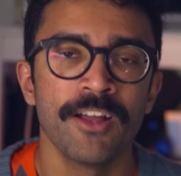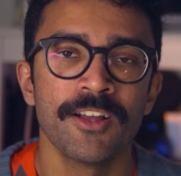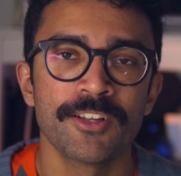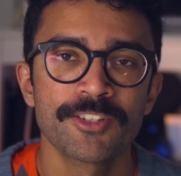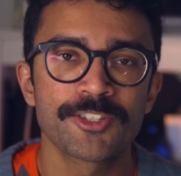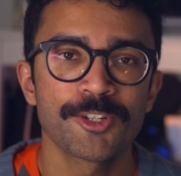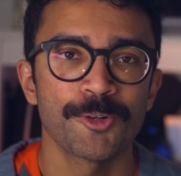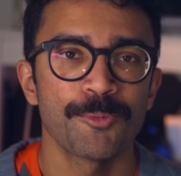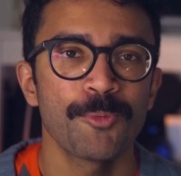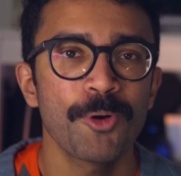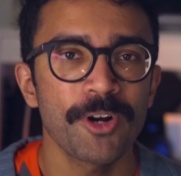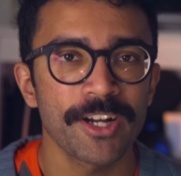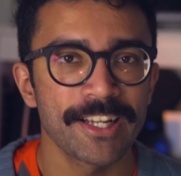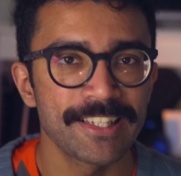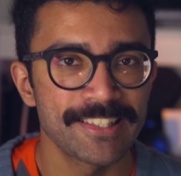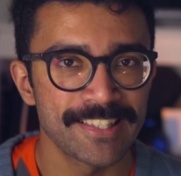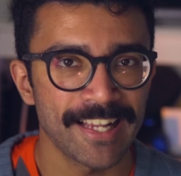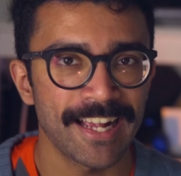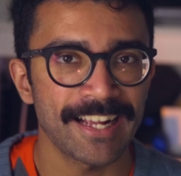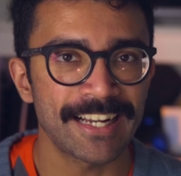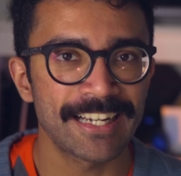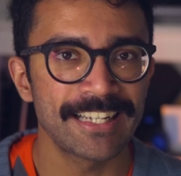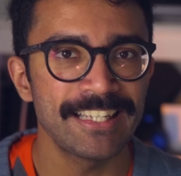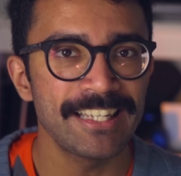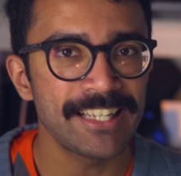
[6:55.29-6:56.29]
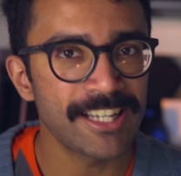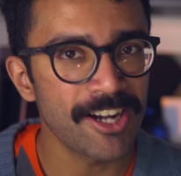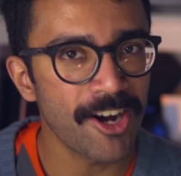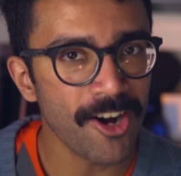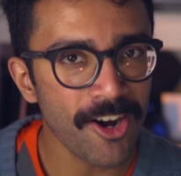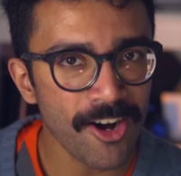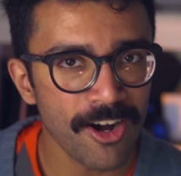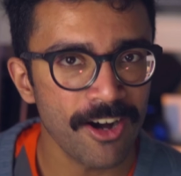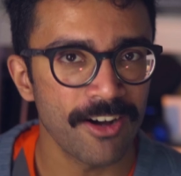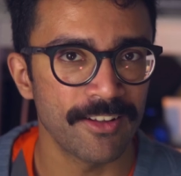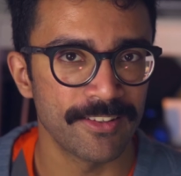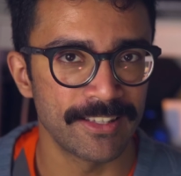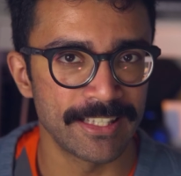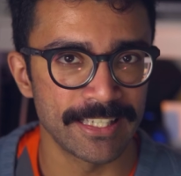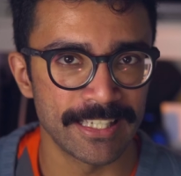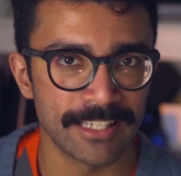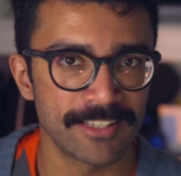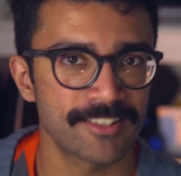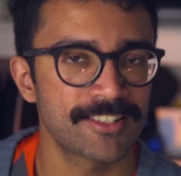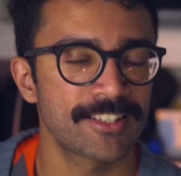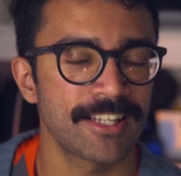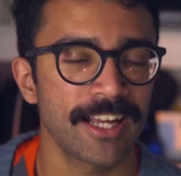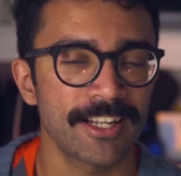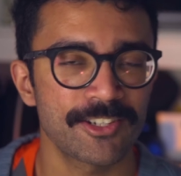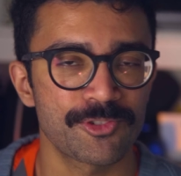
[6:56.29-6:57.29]
So what exactly are
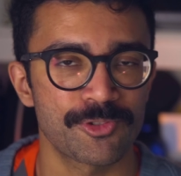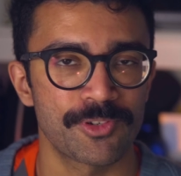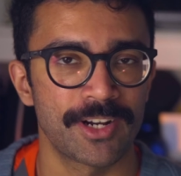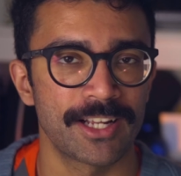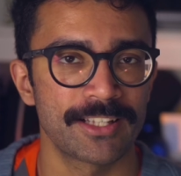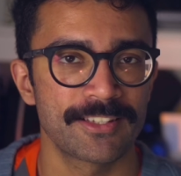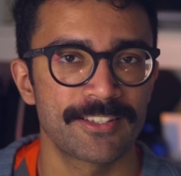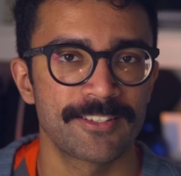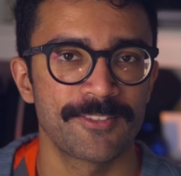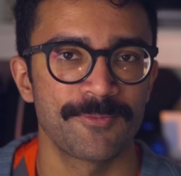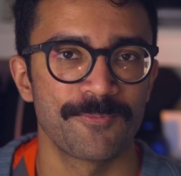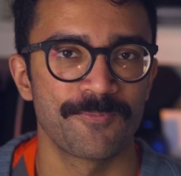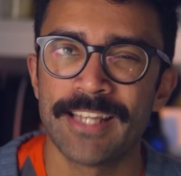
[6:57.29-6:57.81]
these tetrads?